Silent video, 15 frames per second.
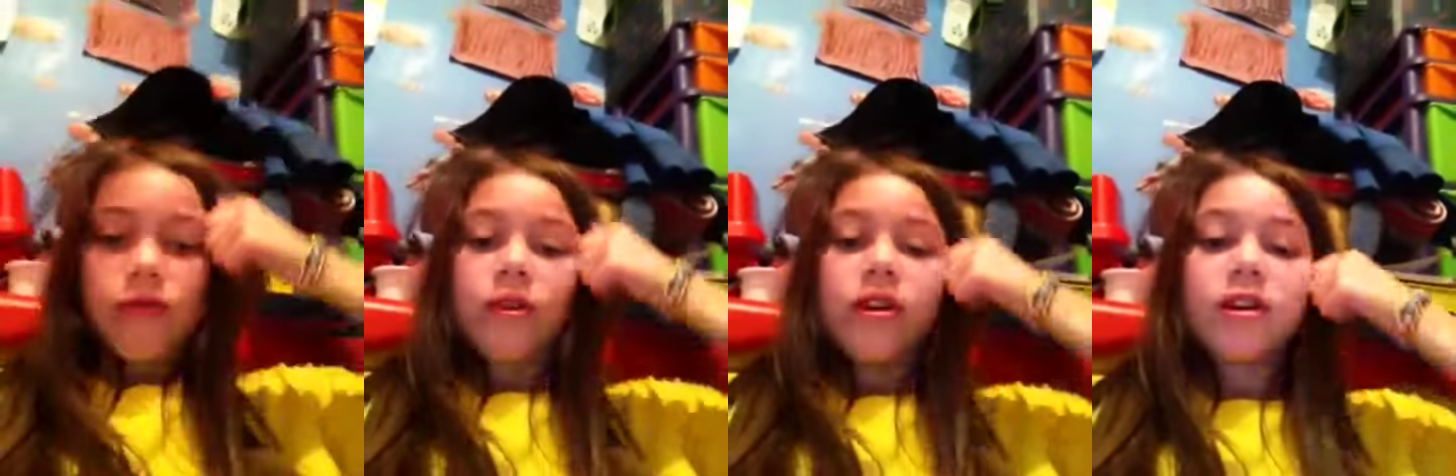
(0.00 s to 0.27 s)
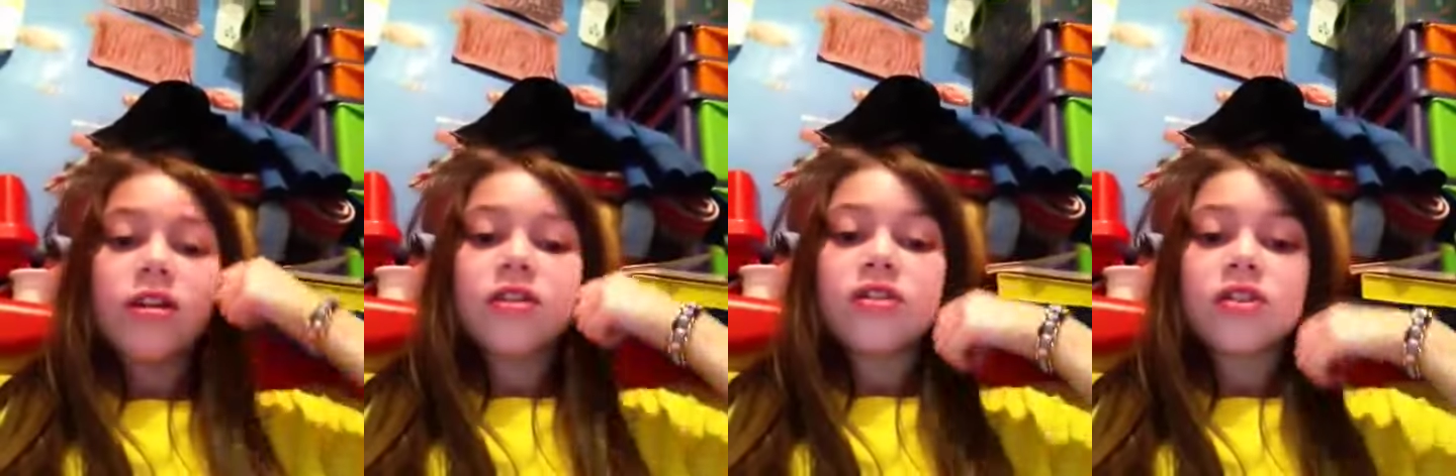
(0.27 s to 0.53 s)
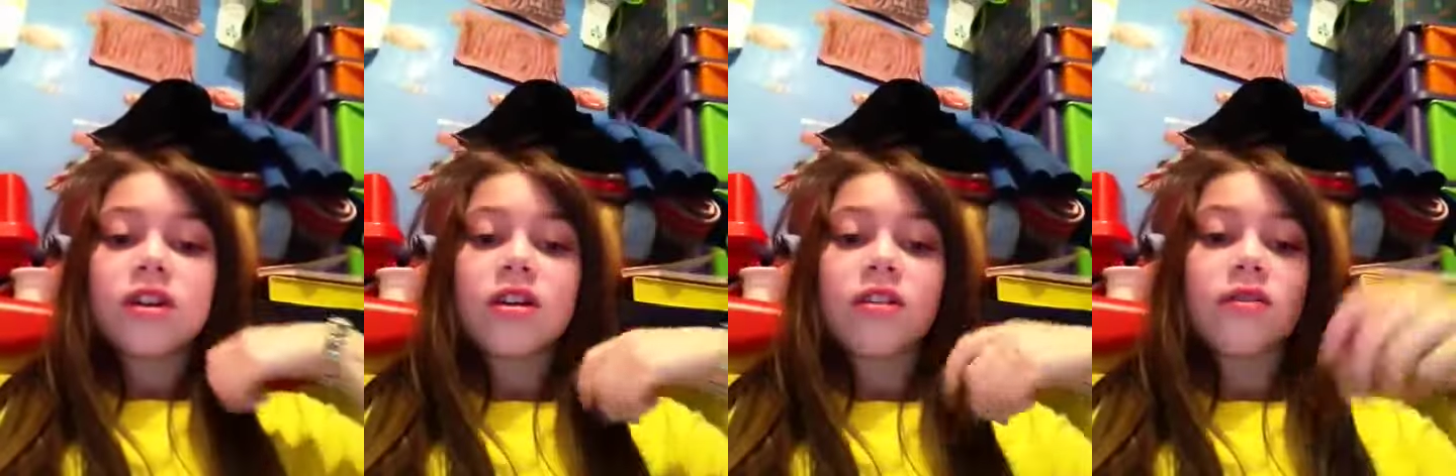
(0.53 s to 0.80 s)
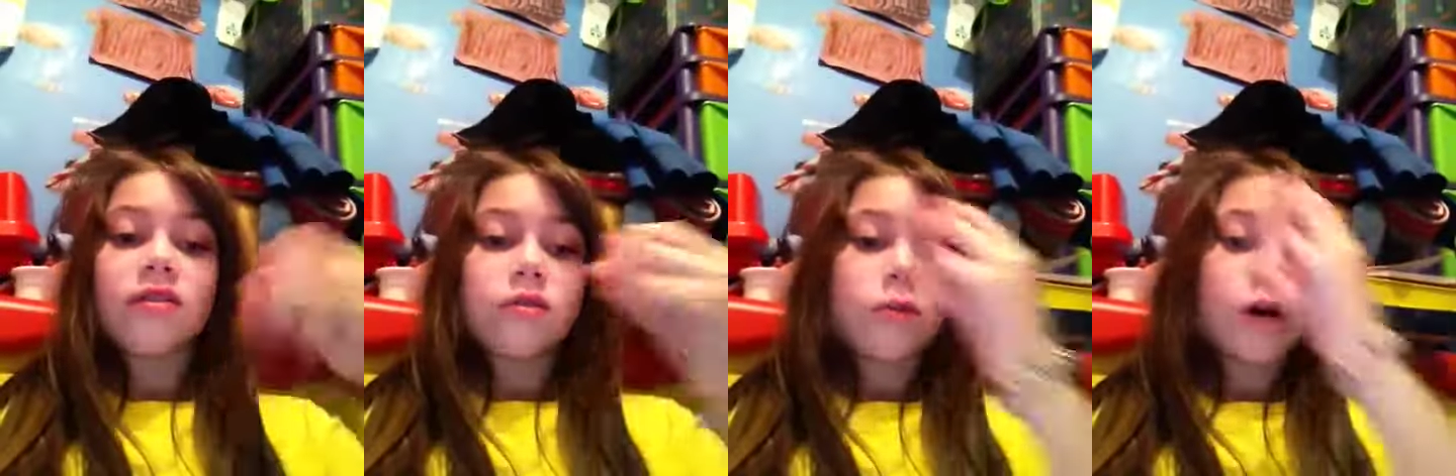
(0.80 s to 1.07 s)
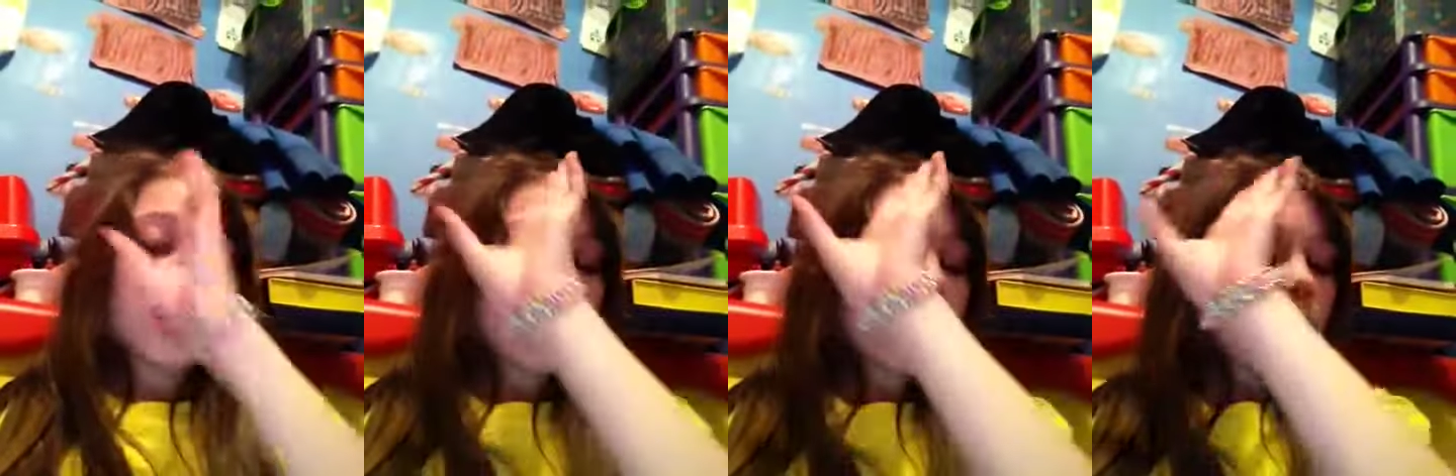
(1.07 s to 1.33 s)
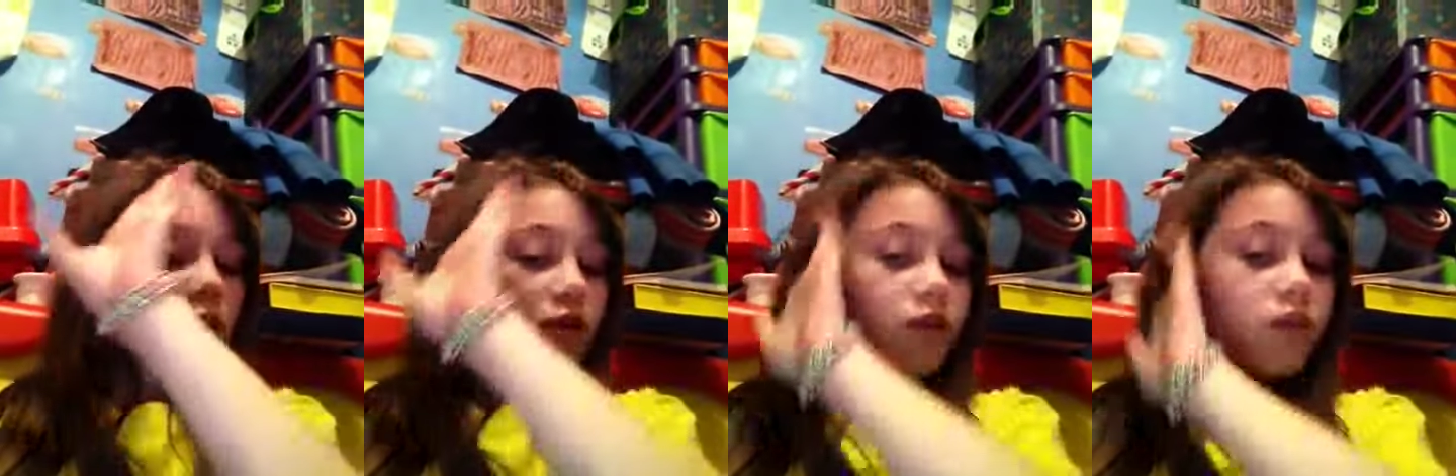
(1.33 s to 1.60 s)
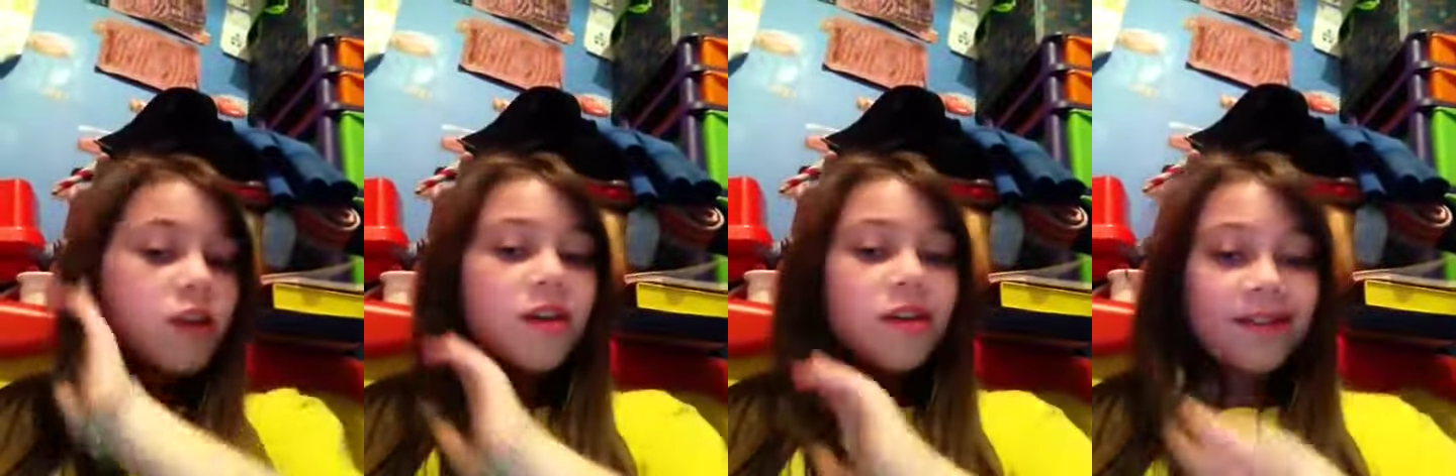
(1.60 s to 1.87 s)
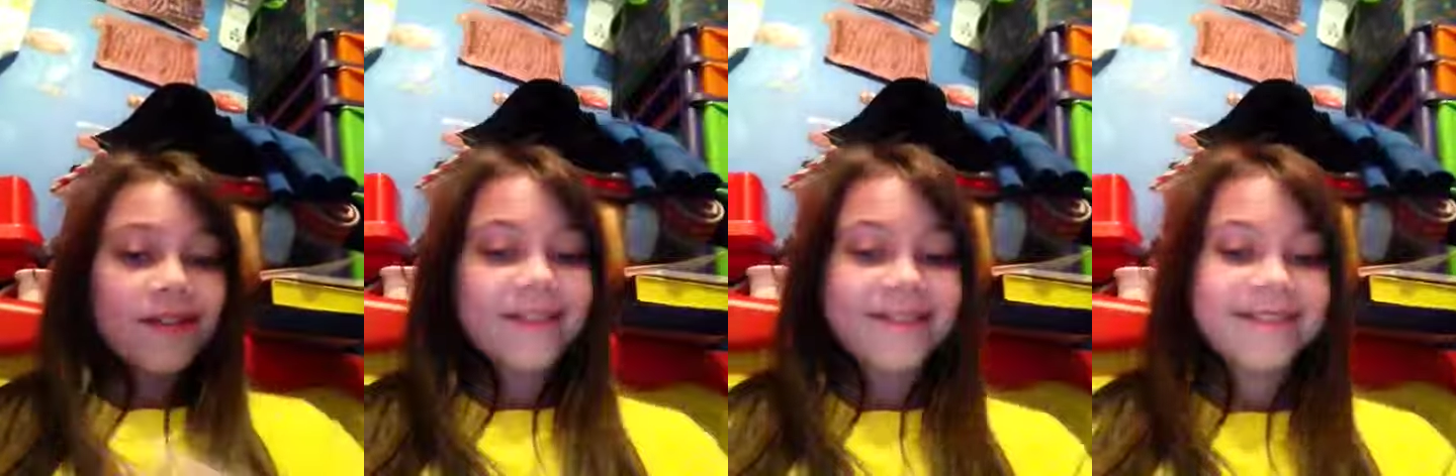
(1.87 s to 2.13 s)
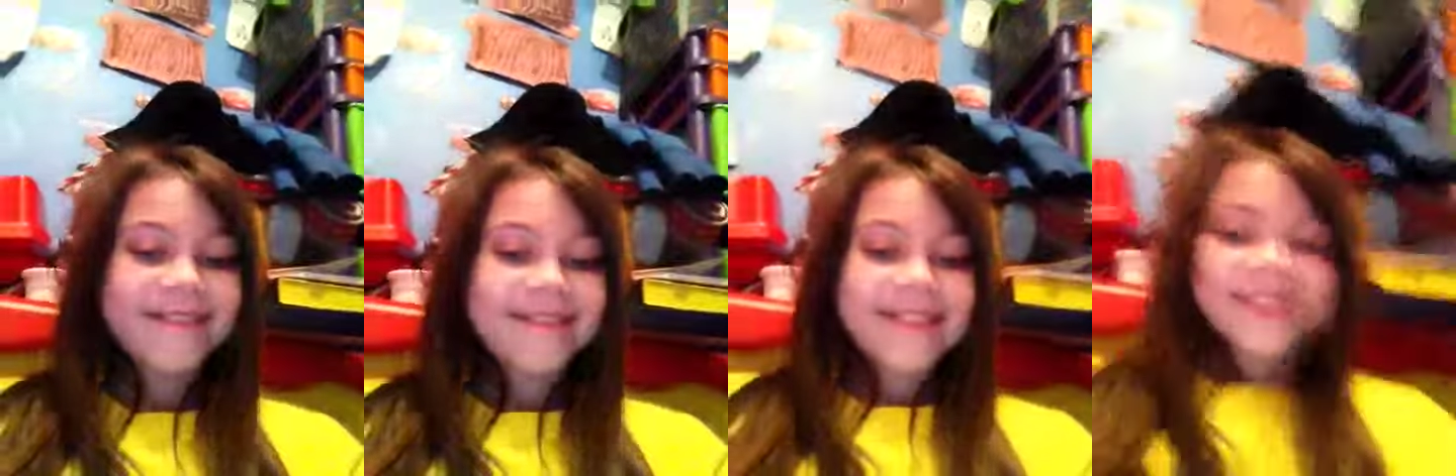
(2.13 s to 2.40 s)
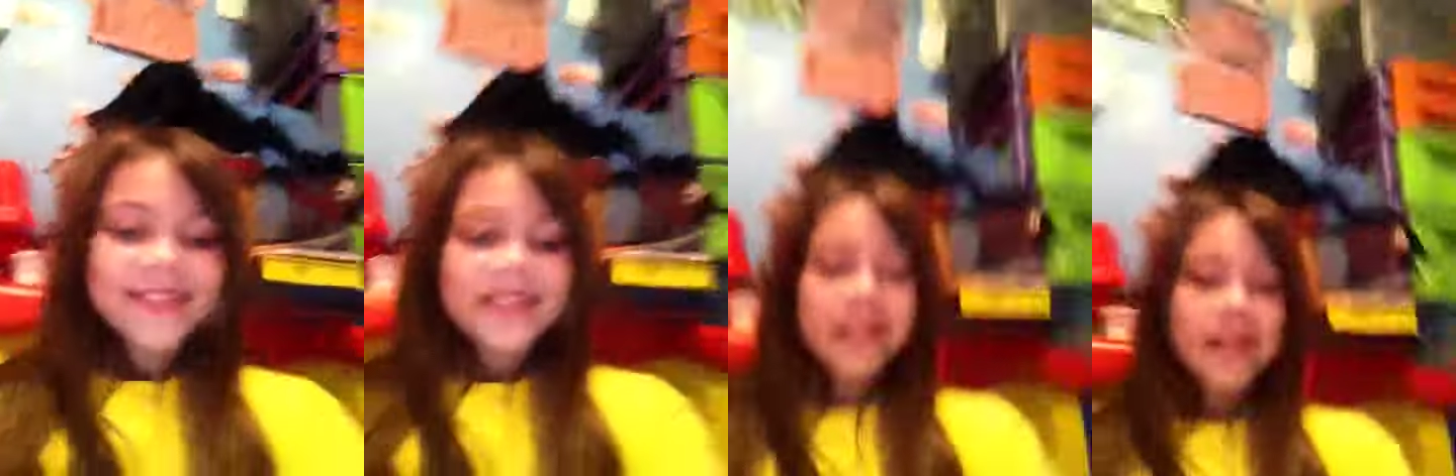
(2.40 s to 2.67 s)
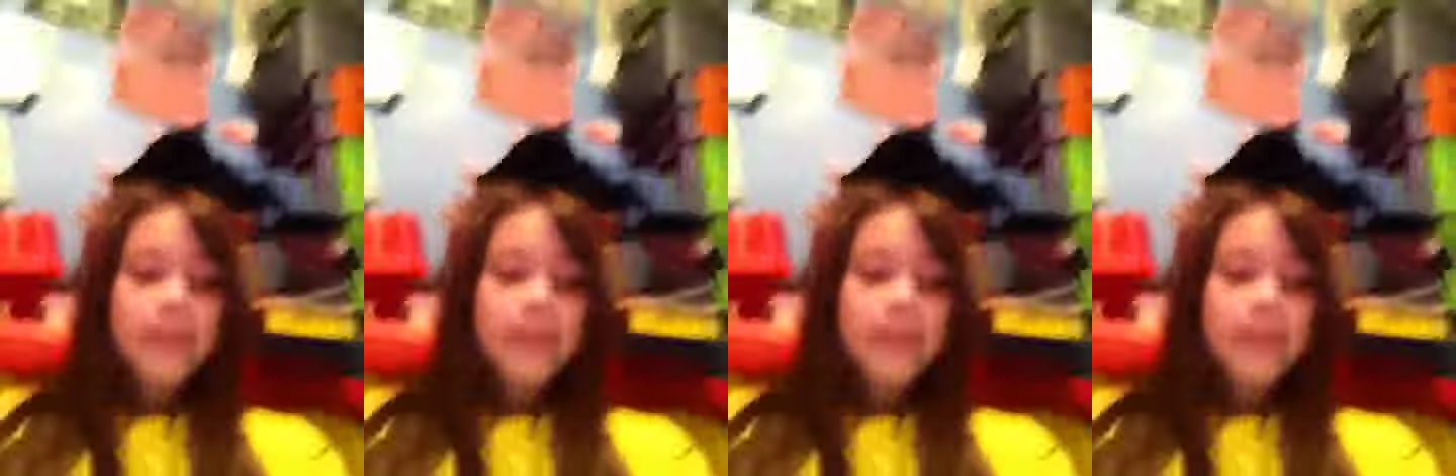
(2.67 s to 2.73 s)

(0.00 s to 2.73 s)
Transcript: really saved my life.